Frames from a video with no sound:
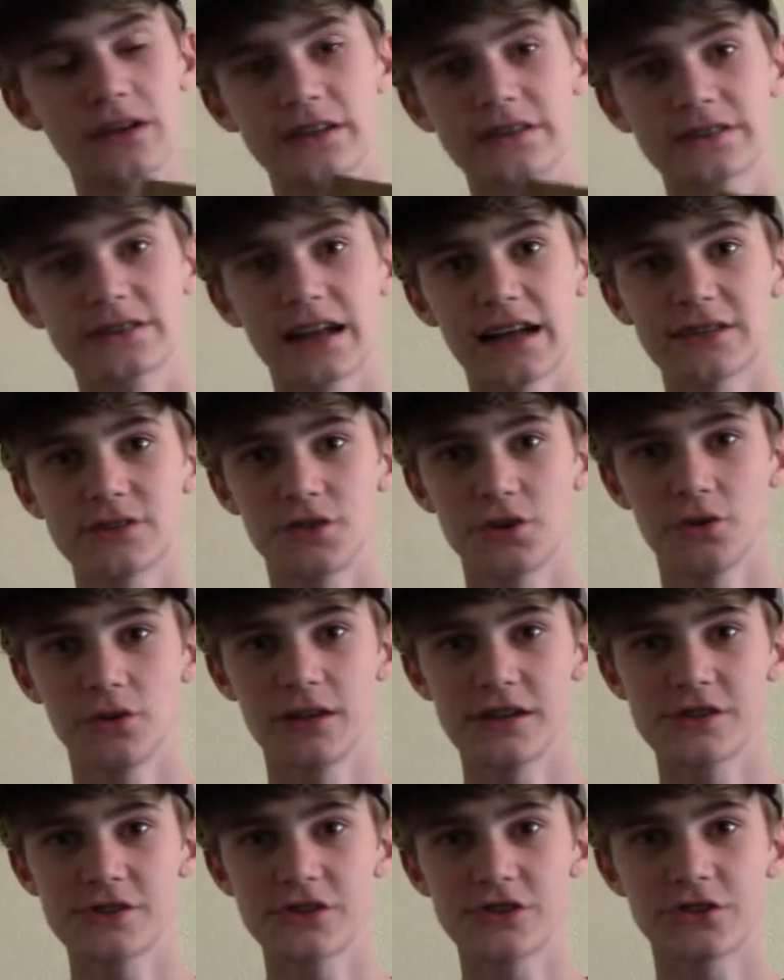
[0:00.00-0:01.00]
It's got 2
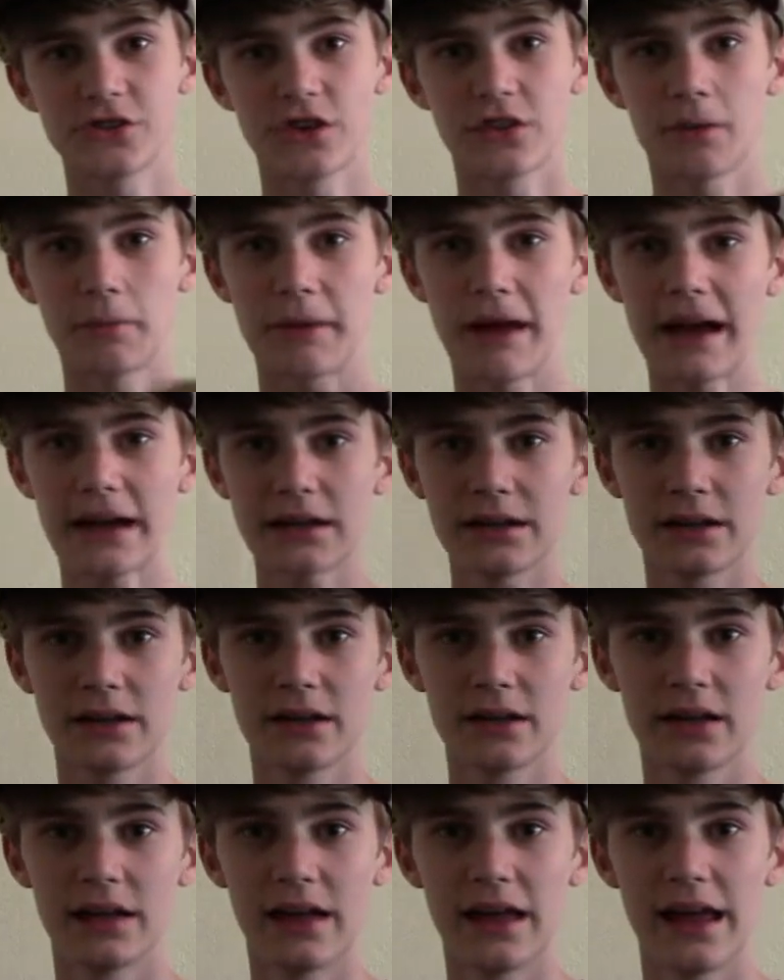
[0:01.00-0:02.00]
hinges on the back
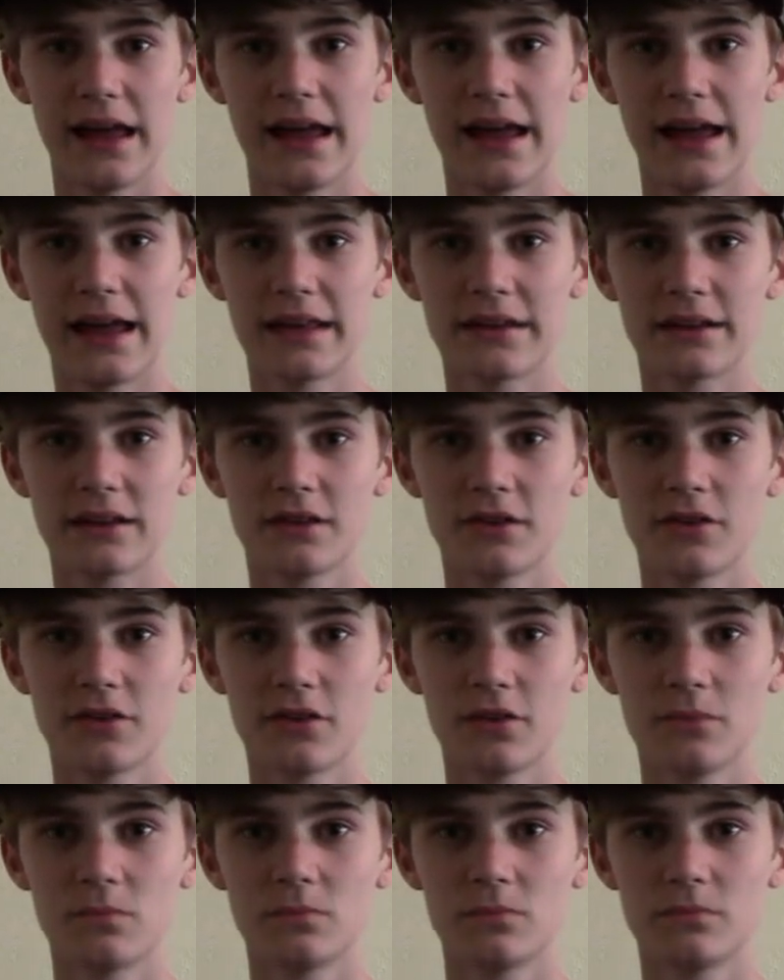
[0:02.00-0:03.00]
and a little